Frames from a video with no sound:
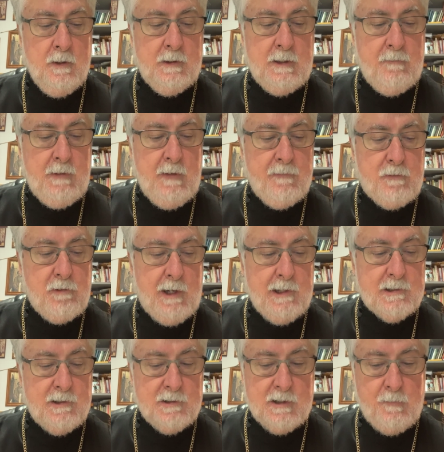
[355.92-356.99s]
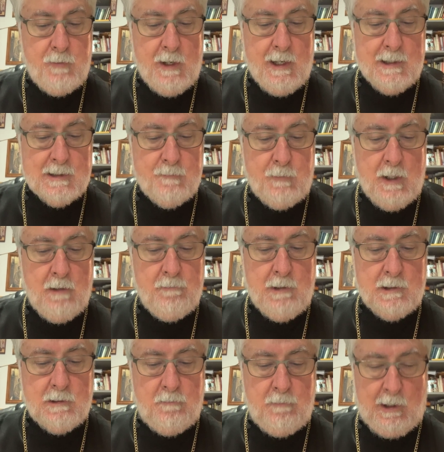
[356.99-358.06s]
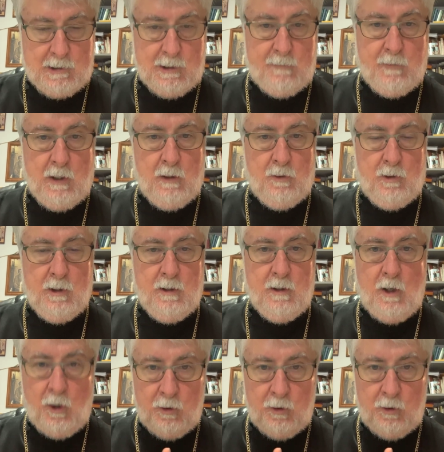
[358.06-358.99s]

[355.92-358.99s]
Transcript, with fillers: The Nativity of Christ is surpassed by the resurrection of our Lord